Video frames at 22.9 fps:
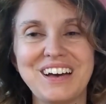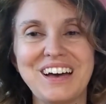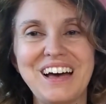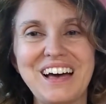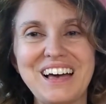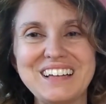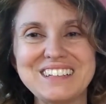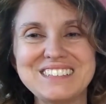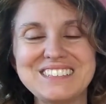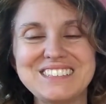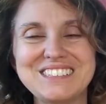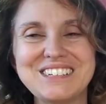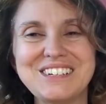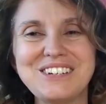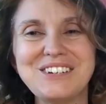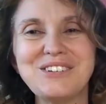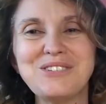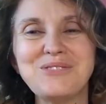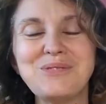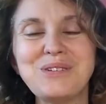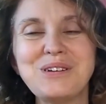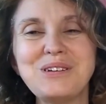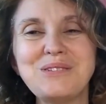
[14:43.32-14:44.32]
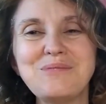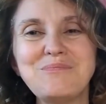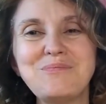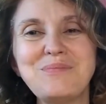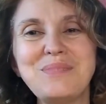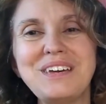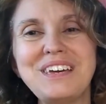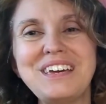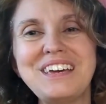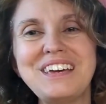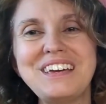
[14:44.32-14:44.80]
until we
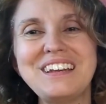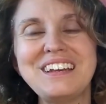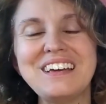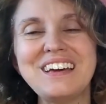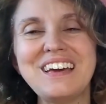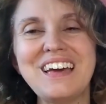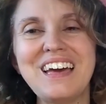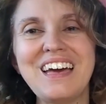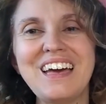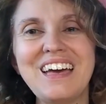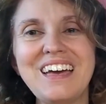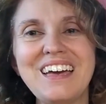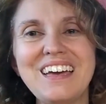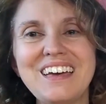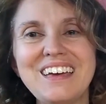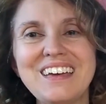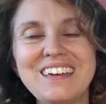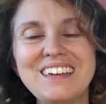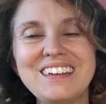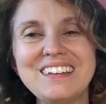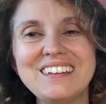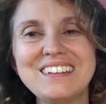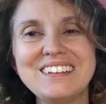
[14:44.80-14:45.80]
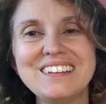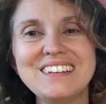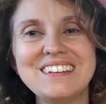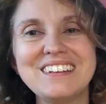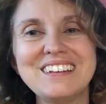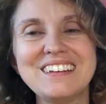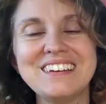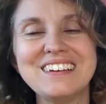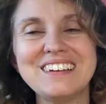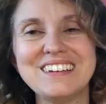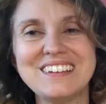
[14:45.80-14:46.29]
meet again.
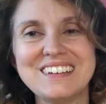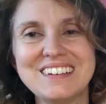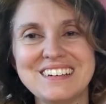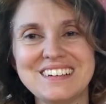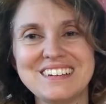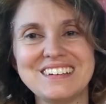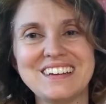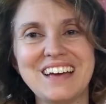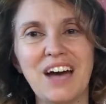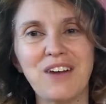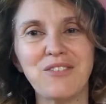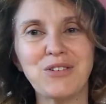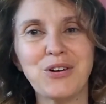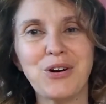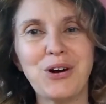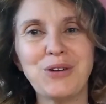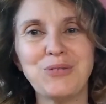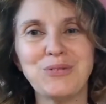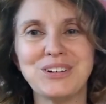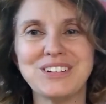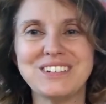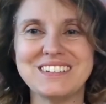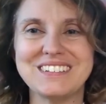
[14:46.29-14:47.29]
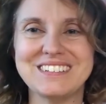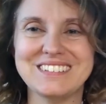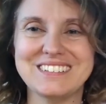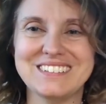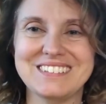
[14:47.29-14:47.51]
Have a great one.